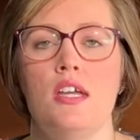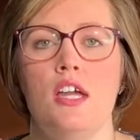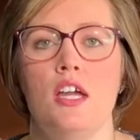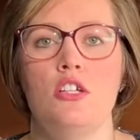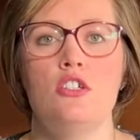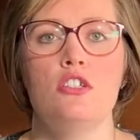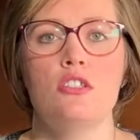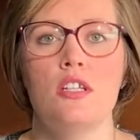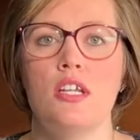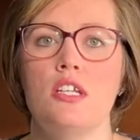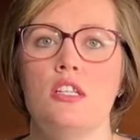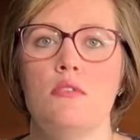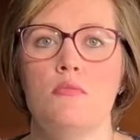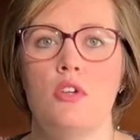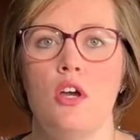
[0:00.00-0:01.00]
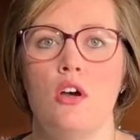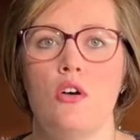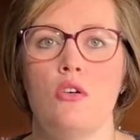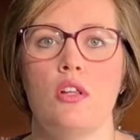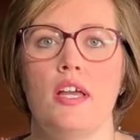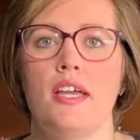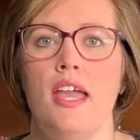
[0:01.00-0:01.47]
and just letting them
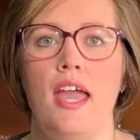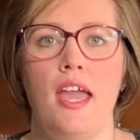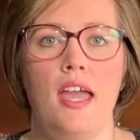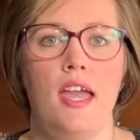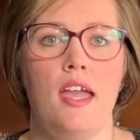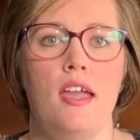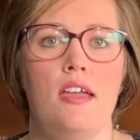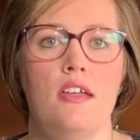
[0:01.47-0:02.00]
know, like, hey,